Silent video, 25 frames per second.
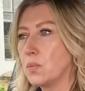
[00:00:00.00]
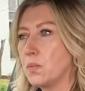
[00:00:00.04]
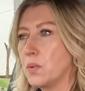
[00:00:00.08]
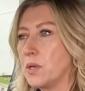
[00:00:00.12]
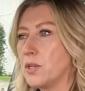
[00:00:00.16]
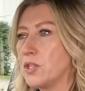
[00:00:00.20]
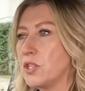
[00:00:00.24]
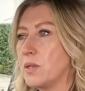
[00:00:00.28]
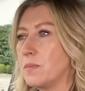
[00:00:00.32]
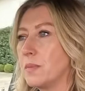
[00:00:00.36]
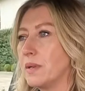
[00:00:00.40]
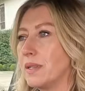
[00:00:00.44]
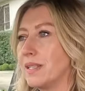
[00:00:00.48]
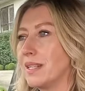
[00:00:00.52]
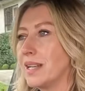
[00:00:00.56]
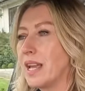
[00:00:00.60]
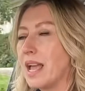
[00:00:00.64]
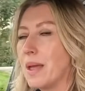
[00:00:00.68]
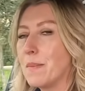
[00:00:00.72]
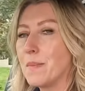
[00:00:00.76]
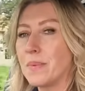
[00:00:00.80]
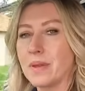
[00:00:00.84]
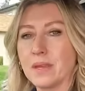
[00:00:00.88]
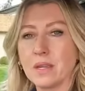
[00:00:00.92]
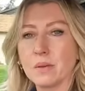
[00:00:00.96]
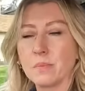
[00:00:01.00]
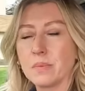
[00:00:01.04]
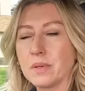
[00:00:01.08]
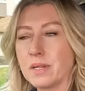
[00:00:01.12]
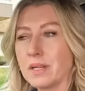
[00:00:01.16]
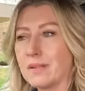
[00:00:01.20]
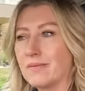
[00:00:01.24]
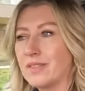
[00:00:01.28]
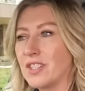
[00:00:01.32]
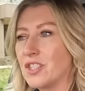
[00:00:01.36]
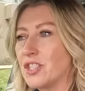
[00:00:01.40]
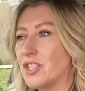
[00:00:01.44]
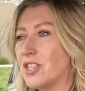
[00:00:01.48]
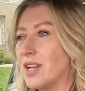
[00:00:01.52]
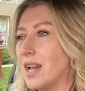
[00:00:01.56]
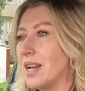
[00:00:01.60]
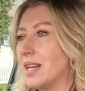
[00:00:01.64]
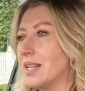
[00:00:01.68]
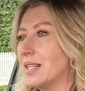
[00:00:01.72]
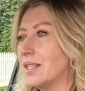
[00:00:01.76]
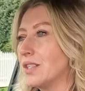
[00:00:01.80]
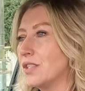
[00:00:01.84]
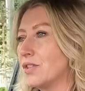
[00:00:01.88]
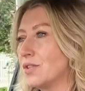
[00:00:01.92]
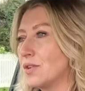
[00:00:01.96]
the bitumen can be a bit of a
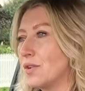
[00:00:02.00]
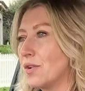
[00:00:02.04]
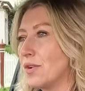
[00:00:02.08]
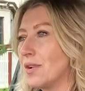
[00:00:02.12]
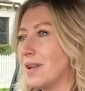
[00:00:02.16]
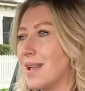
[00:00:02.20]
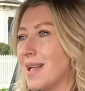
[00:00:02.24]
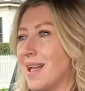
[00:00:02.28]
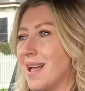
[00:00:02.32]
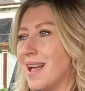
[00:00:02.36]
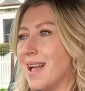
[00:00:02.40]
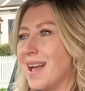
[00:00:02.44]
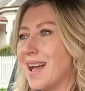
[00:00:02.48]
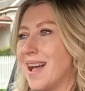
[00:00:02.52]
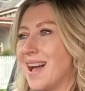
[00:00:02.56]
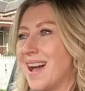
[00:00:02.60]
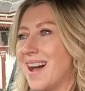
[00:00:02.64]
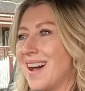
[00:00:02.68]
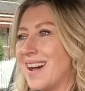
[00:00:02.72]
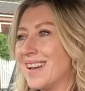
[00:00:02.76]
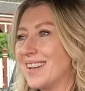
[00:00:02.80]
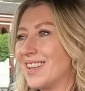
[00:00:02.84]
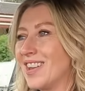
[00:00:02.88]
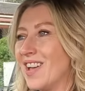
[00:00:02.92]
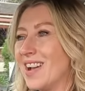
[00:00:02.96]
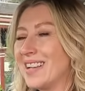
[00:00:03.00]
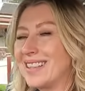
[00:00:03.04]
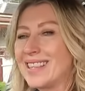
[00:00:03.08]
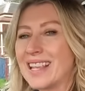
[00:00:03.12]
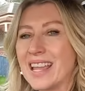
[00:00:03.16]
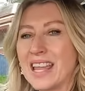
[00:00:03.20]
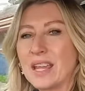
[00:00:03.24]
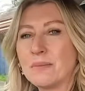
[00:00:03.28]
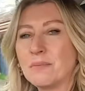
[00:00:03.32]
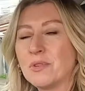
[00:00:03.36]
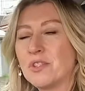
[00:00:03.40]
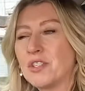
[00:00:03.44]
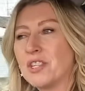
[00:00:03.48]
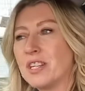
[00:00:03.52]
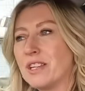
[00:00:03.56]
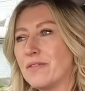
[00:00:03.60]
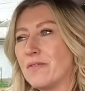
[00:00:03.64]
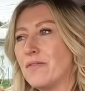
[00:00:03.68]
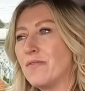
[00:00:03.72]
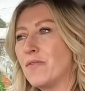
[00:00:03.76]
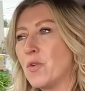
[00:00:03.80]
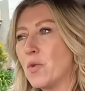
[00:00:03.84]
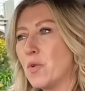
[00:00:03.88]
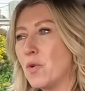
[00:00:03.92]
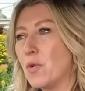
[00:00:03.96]
challenge. So unlike the
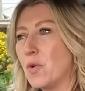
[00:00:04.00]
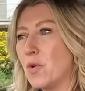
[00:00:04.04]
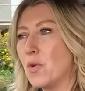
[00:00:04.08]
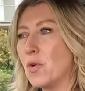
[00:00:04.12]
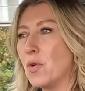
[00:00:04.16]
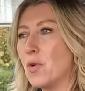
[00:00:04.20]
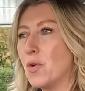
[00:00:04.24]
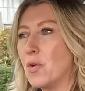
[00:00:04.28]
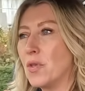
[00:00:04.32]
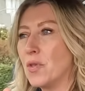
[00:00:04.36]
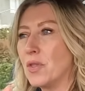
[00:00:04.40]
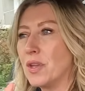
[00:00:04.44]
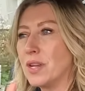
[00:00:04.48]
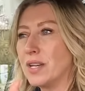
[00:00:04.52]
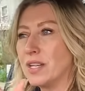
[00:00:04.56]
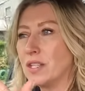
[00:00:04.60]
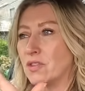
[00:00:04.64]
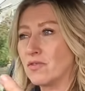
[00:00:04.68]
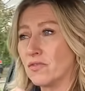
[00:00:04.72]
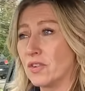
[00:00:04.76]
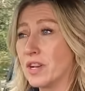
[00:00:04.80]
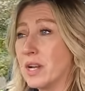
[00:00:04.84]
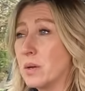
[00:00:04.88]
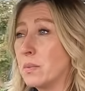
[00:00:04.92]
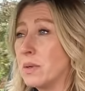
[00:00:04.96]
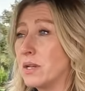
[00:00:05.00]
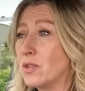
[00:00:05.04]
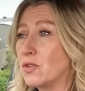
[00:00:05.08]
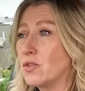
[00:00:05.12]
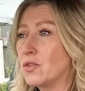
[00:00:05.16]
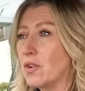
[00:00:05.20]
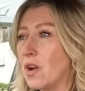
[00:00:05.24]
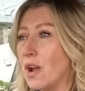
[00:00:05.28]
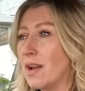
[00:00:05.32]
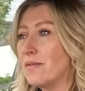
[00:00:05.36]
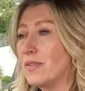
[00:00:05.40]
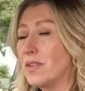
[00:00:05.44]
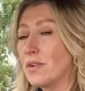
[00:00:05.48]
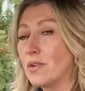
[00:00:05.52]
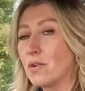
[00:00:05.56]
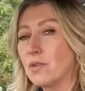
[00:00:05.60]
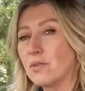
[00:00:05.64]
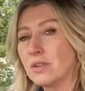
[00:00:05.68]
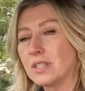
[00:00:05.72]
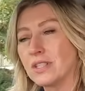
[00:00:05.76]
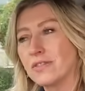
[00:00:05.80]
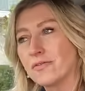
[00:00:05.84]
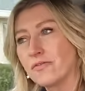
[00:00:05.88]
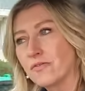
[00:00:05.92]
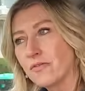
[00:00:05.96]
MG4 that is rear wheel drive, the
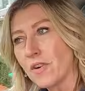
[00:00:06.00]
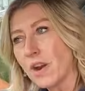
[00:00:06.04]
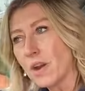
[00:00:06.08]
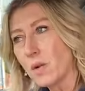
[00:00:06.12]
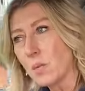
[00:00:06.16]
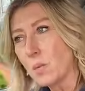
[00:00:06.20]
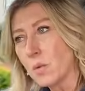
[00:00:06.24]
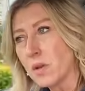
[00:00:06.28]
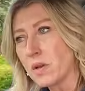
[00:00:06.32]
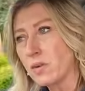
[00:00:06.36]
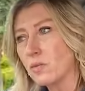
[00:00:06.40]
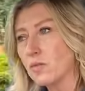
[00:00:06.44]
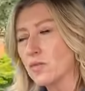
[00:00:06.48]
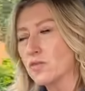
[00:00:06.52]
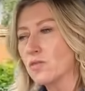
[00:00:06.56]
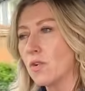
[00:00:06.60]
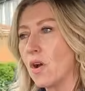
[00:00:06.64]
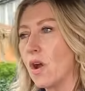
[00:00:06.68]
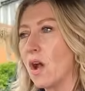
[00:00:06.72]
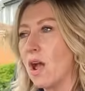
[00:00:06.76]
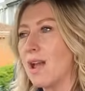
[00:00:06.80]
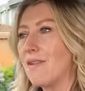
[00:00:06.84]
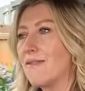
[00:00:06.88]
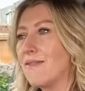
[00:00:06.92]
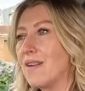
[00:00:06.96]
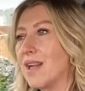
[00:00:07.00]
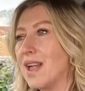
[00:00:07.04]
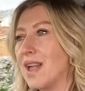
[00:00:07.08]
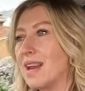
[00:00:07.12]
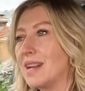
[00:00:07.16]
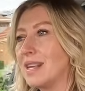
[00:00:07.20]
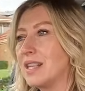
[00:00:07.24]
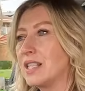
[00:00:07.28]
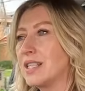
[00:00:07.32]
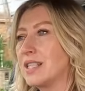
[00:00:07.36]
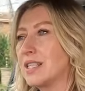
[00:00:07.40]
Ora is front wheel drive, and